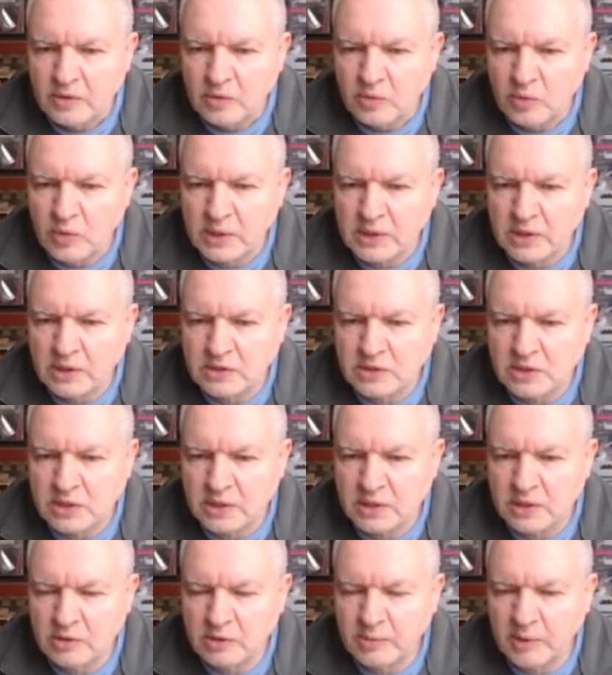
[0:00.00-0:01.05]
Why can't...
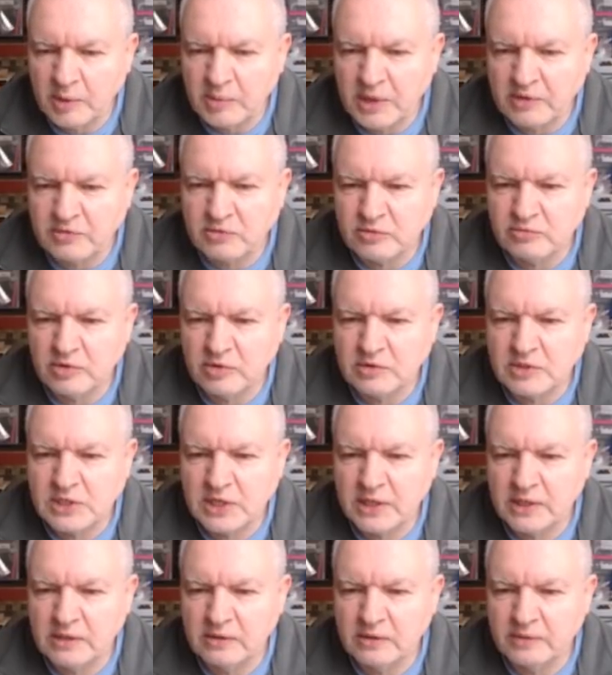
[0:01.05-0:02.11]
Oh, maybe I have to
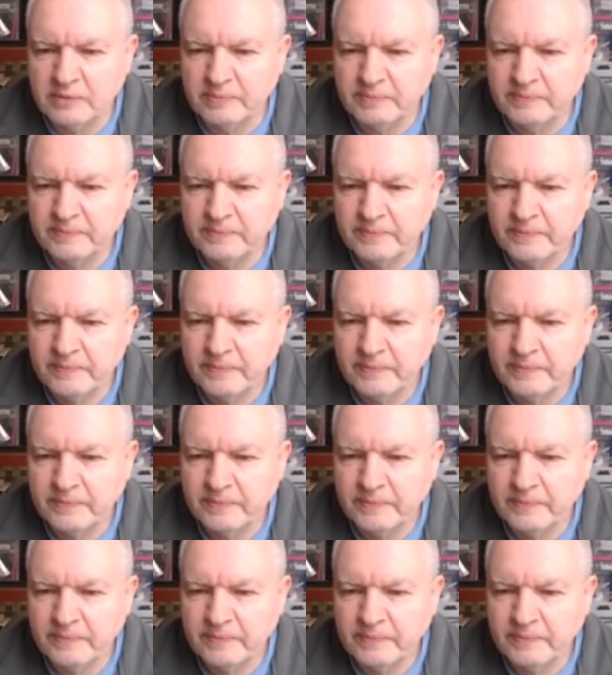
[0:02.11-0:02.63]
rotate them.